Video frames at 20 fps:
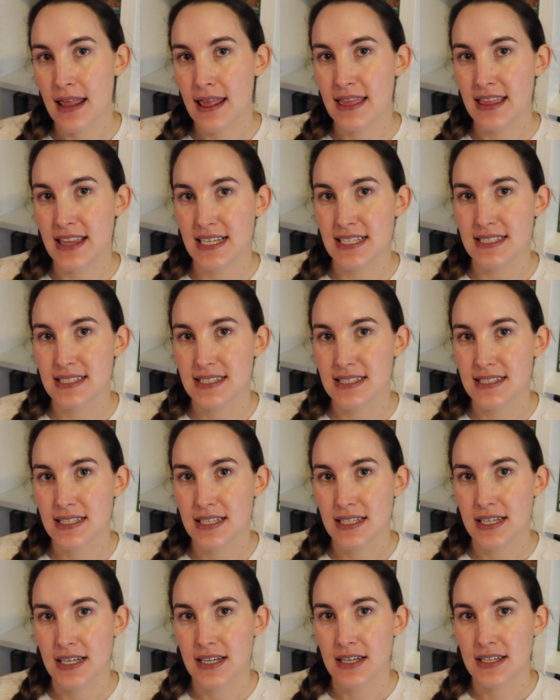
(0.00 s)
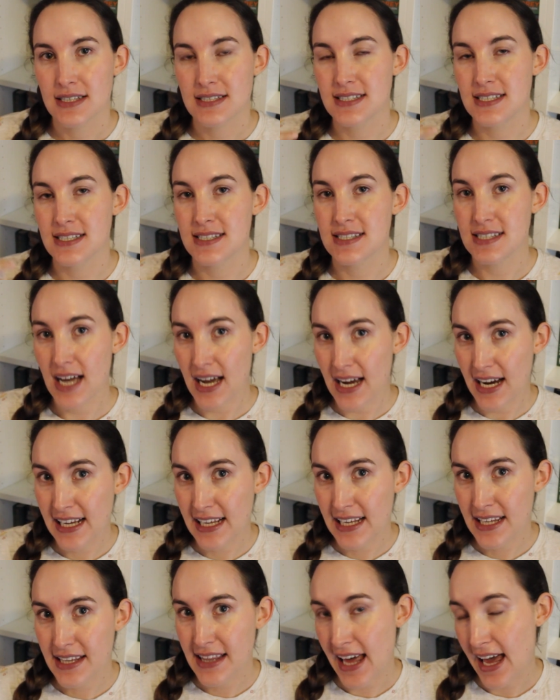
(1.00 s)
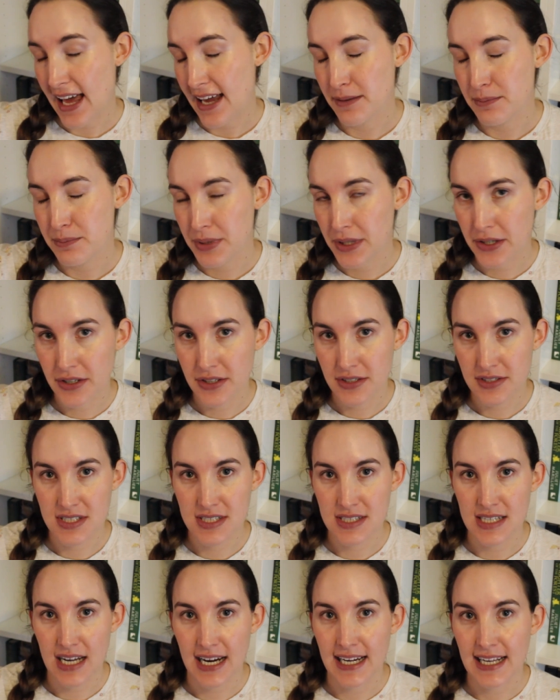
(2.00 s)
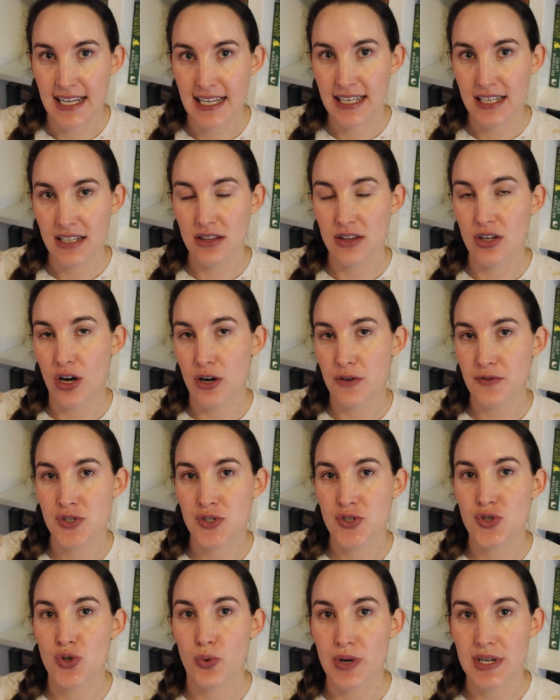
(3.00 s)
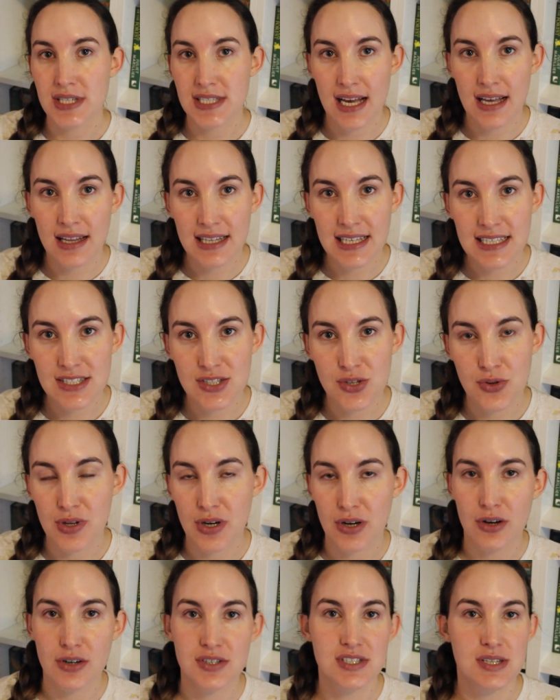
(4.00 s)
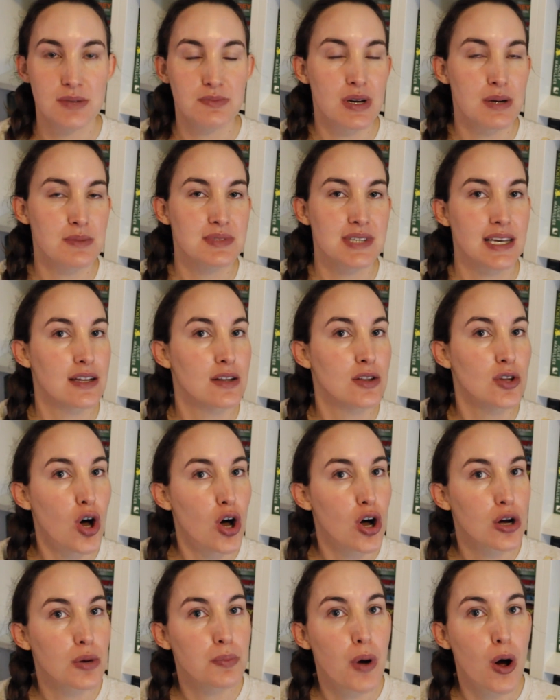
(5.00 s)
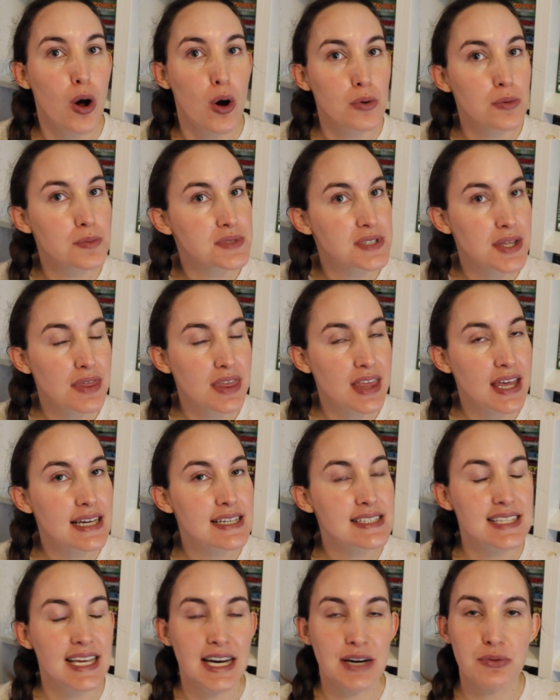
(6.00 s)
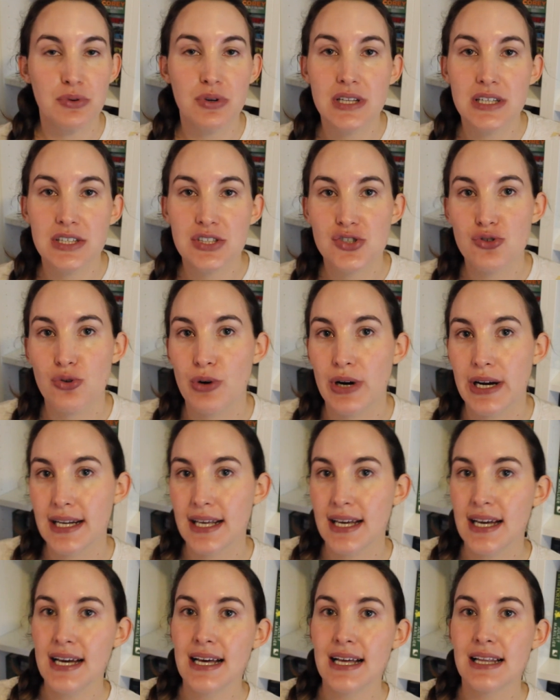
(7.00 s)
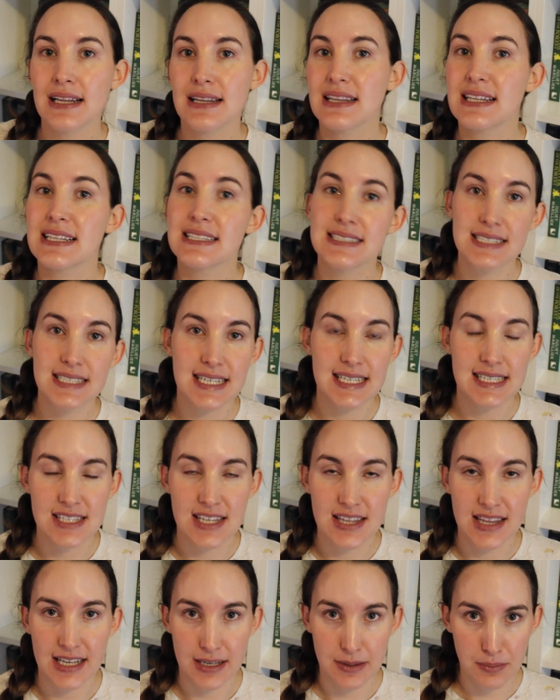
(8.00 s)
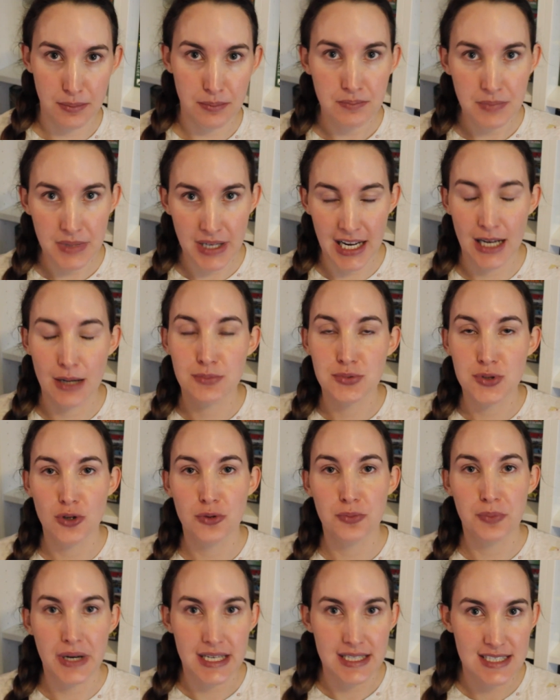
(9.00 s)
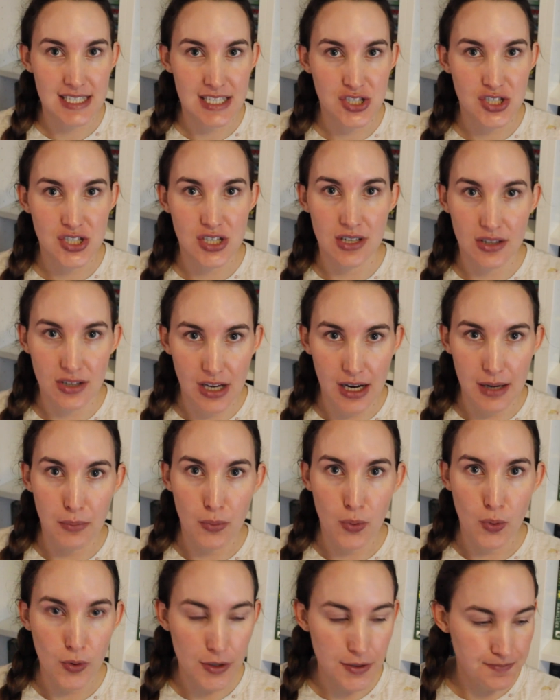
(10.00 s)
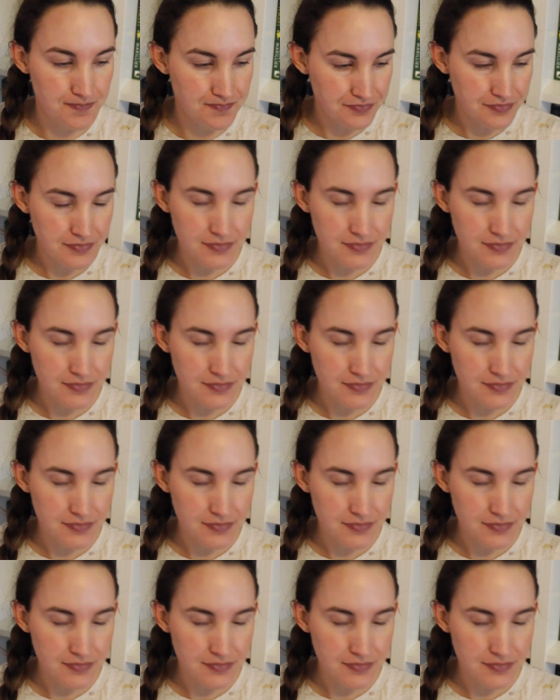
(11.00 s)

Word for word: this society, that imperial society, loves storytelling, so there are sometimes like long poems and things, and I really enjoyed listening to them. It helped hold my attention a lot more.